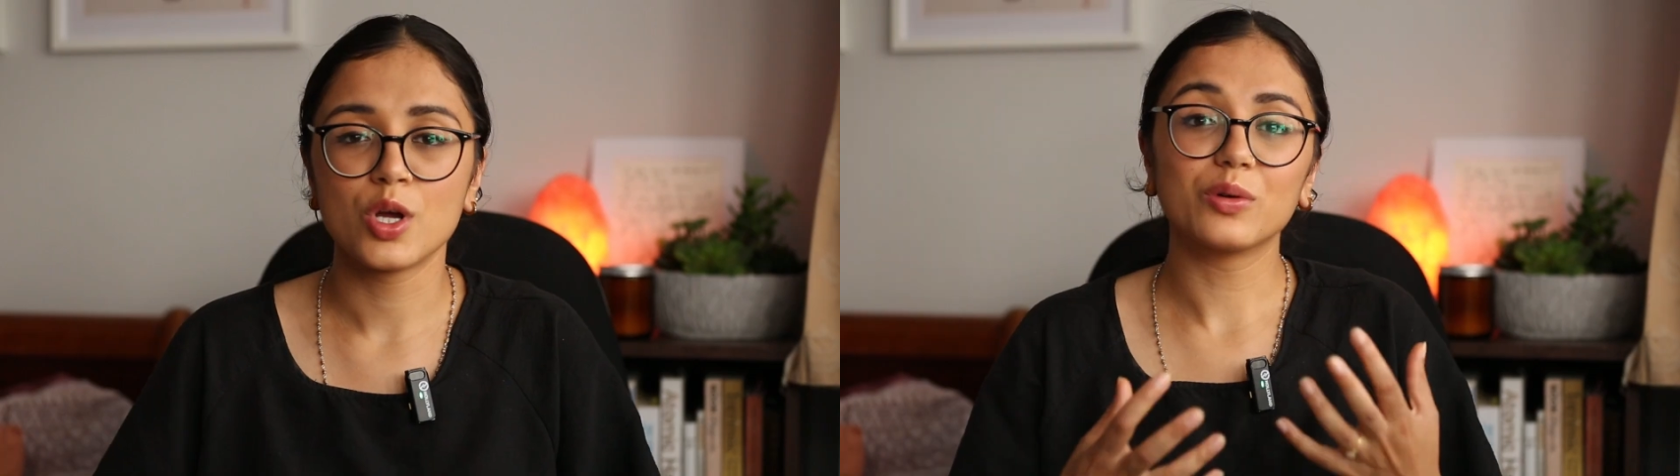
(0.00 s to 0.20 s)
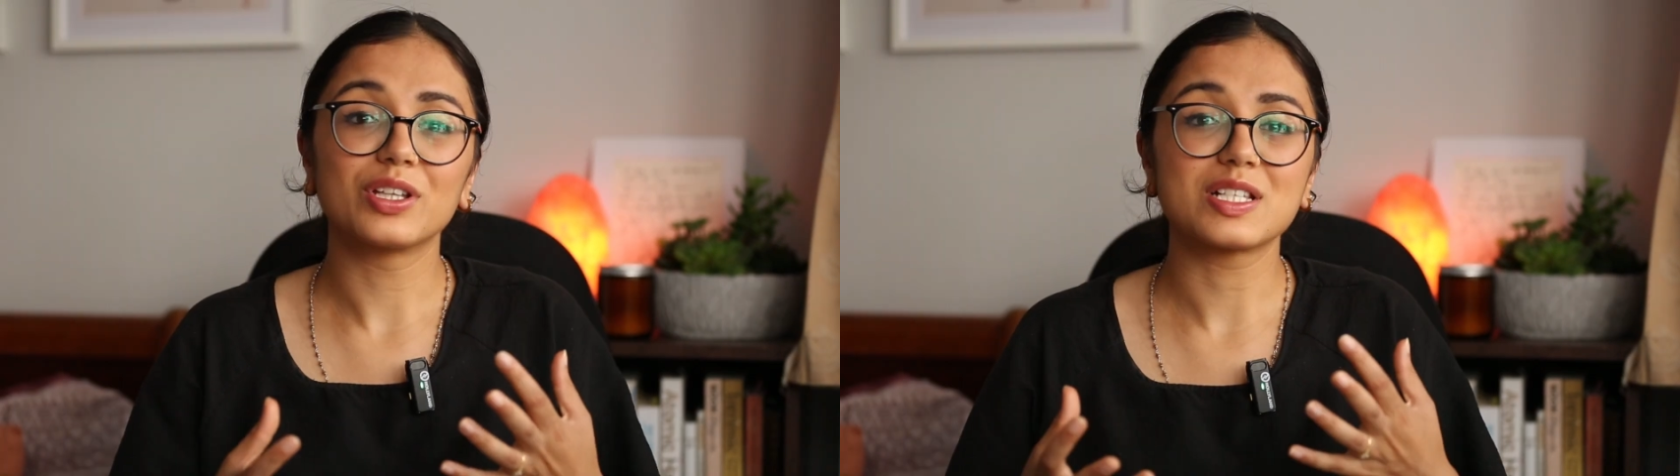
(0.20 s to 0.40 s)

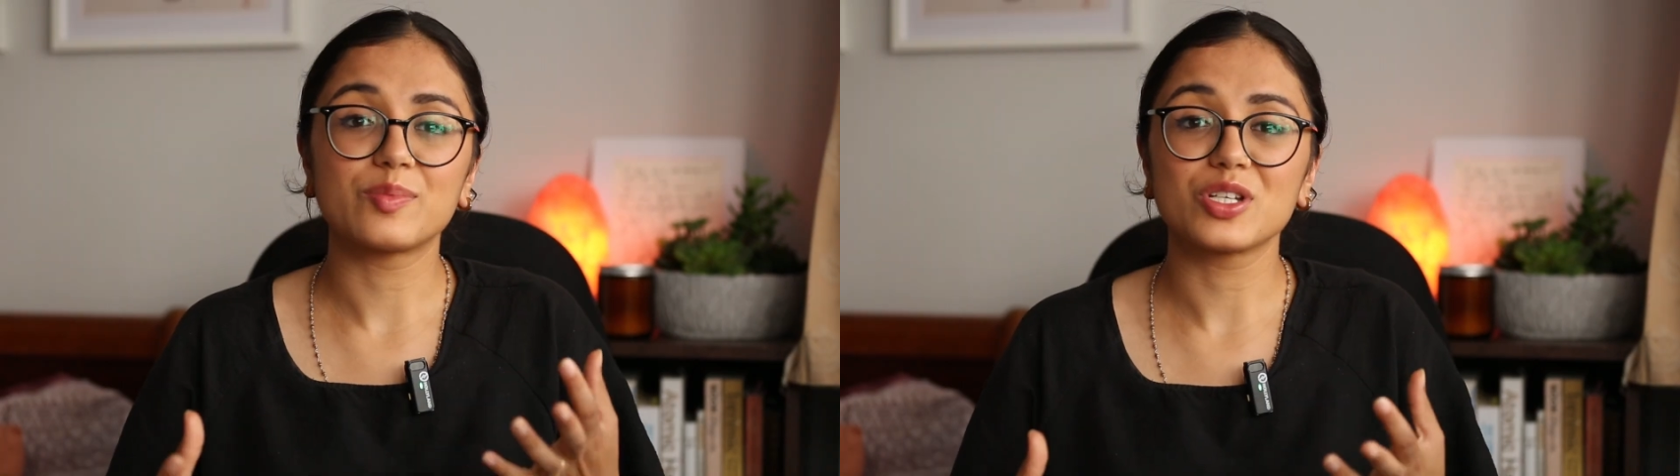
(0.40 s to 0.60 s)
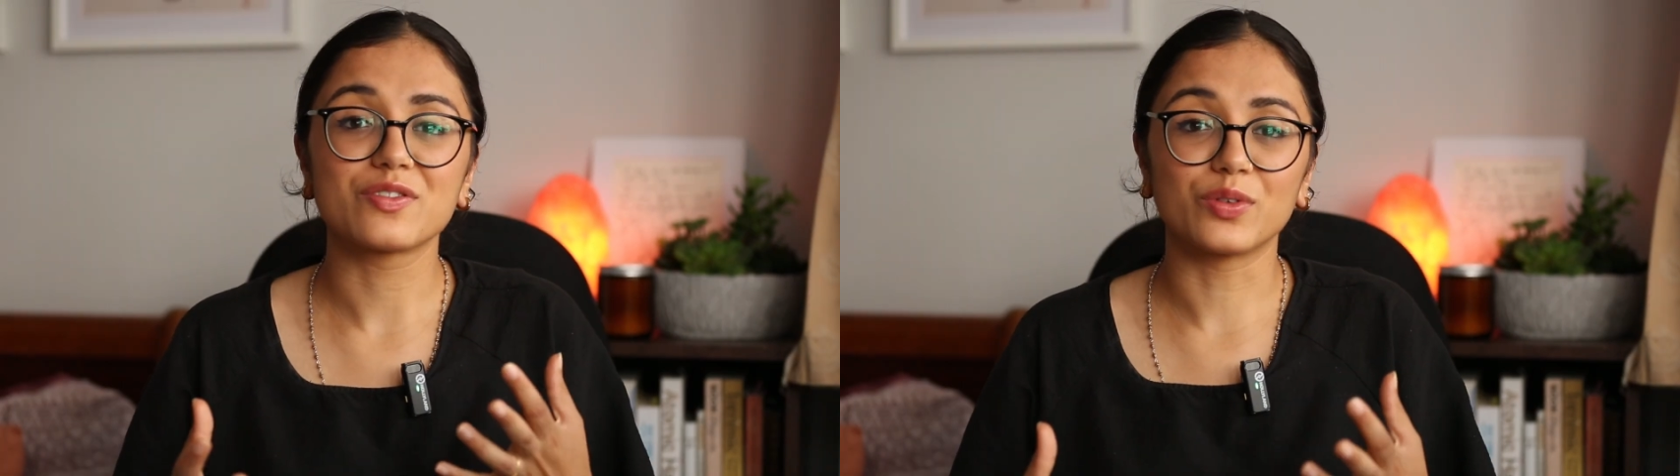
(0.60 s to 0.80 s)
All these
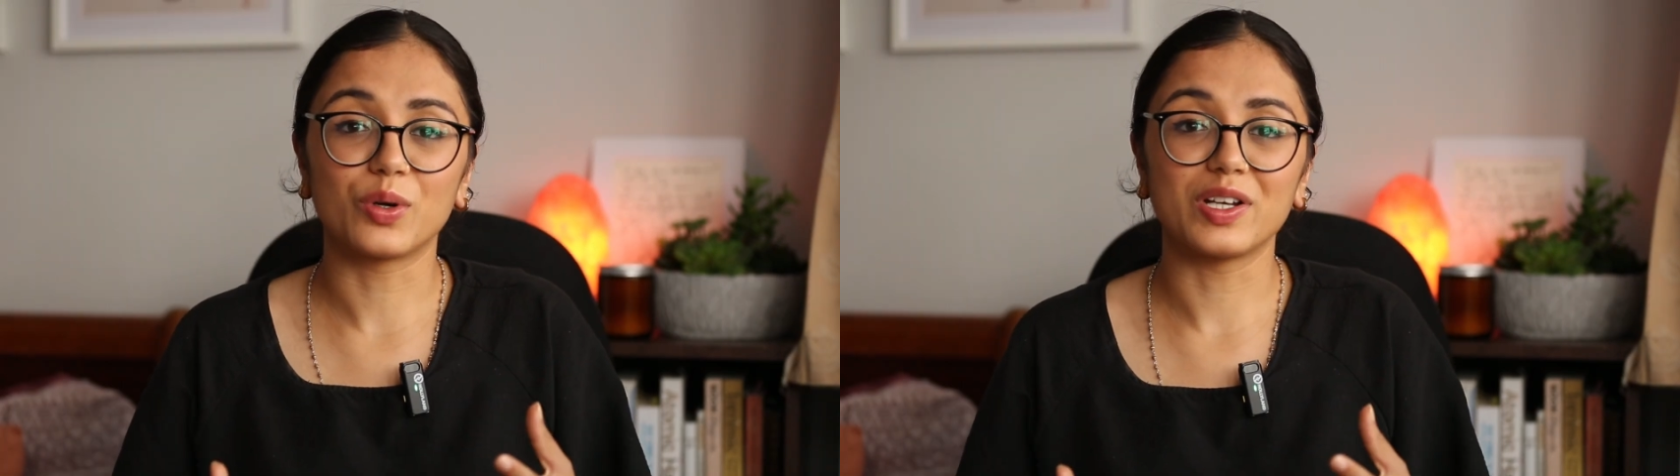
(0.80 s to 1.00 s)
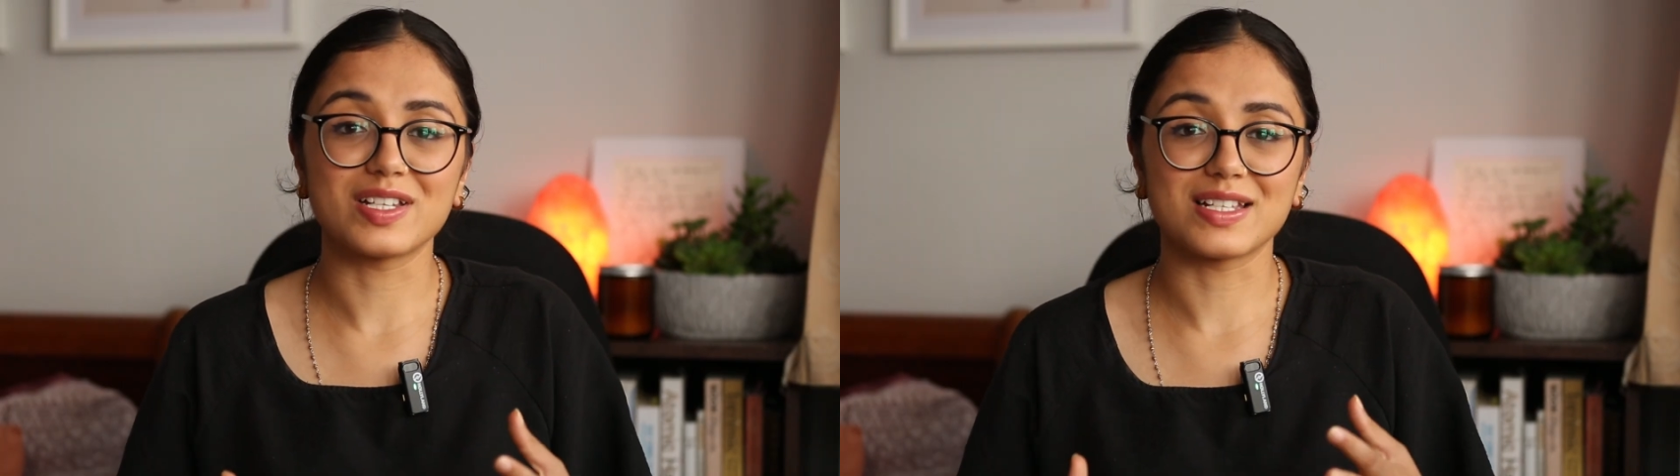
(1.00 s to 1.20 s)
beautiful
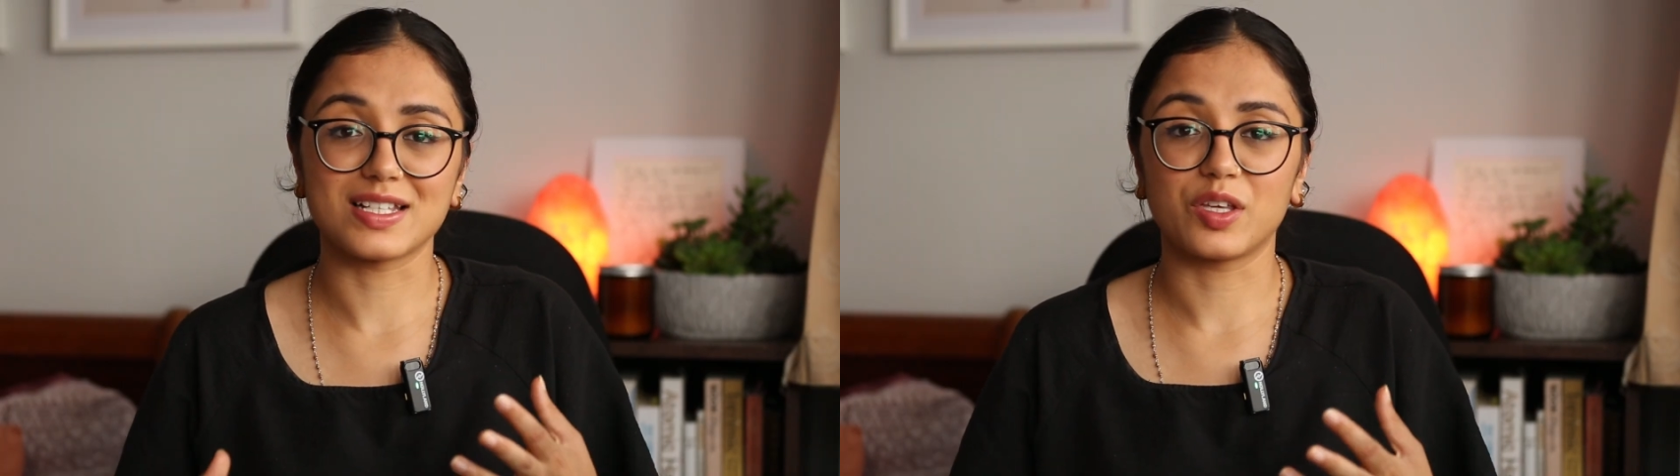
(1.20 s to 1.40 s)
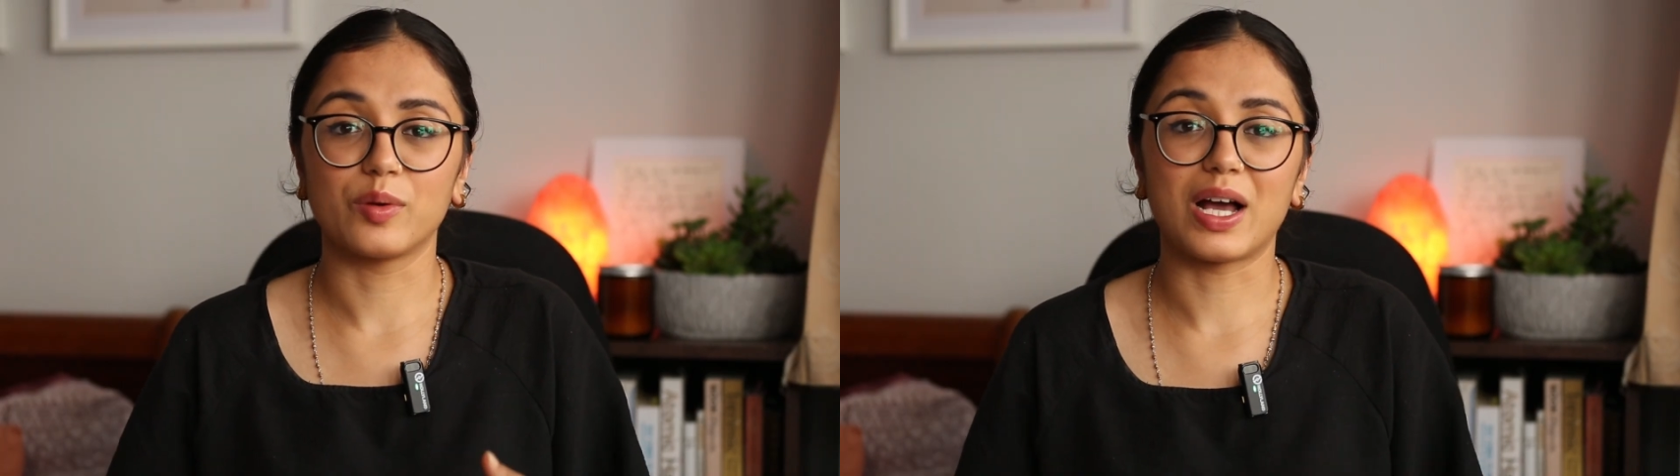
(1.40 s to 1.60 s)
qualities
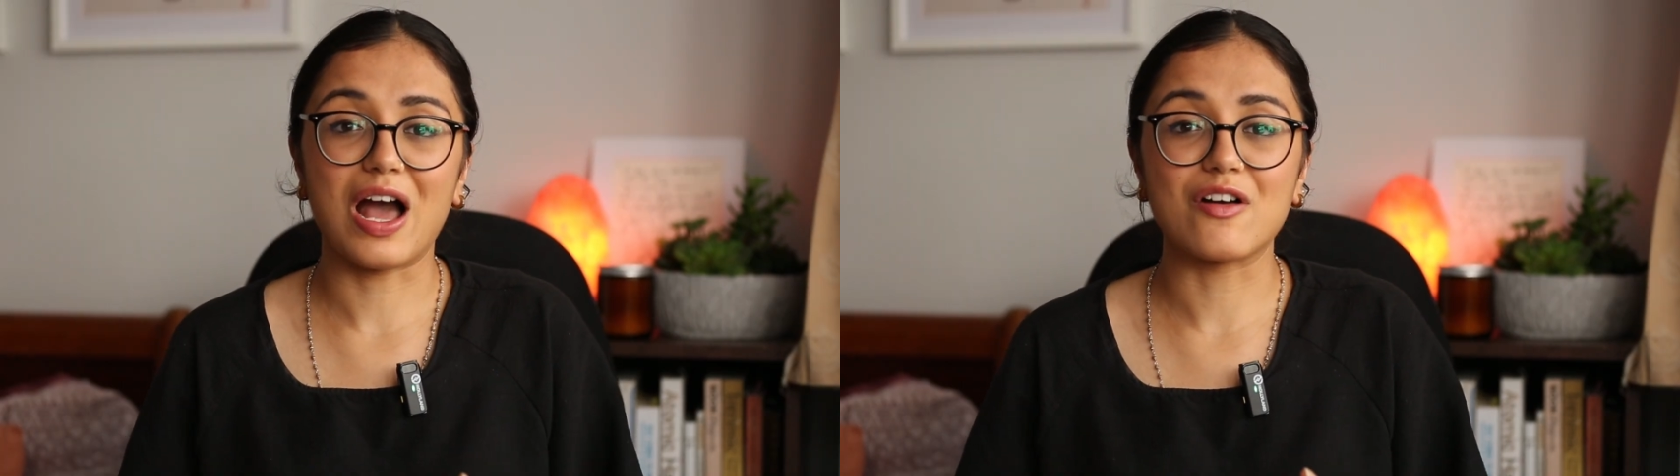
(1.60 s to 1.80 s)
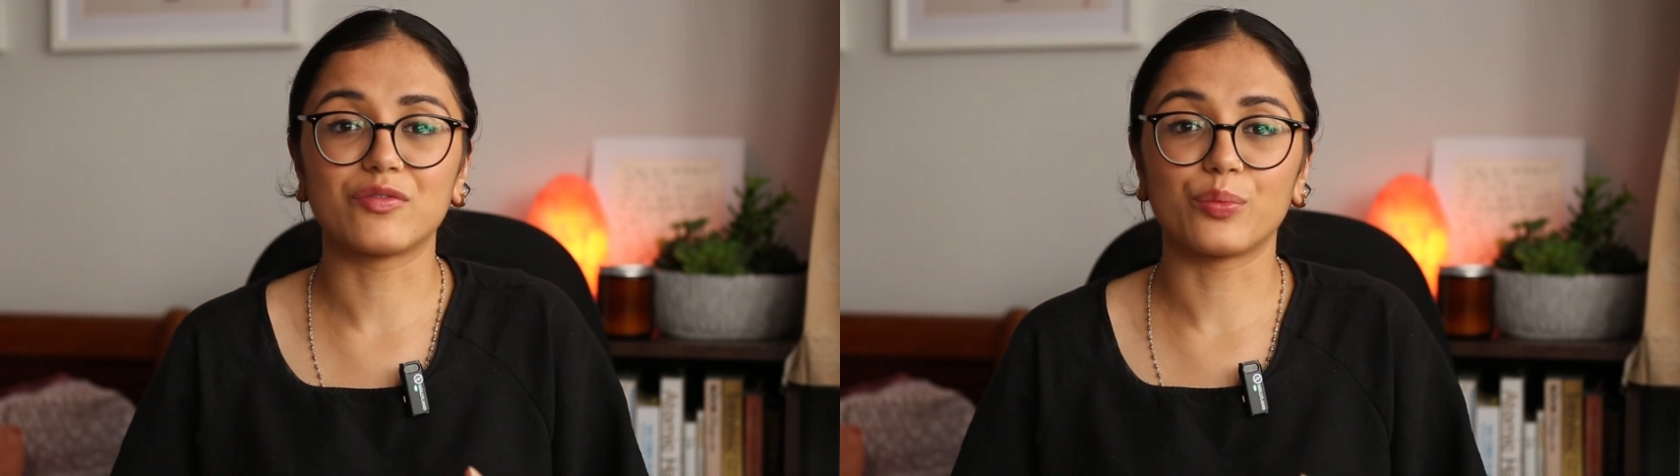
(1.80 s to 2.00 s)
that you have,